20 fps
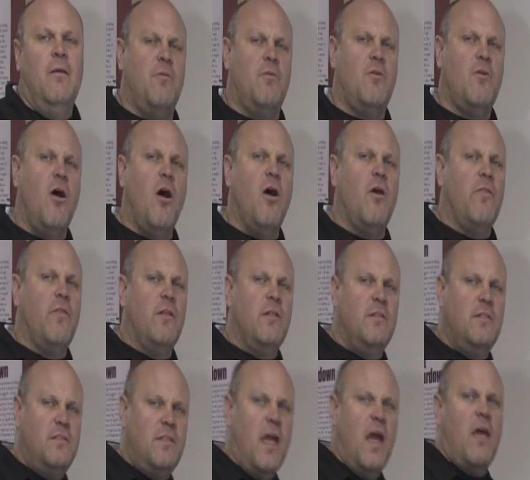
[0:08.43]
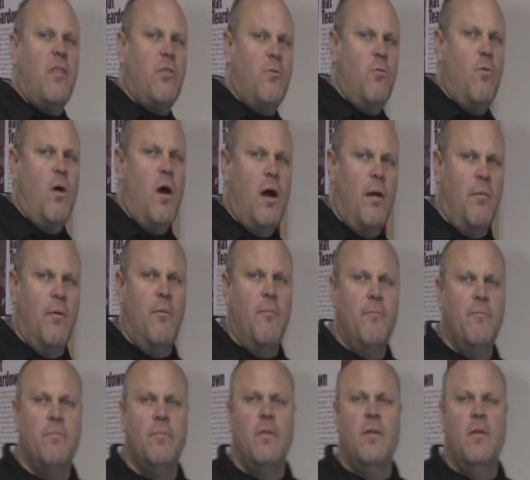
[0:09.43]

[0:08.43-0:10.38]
It's called the death wobble.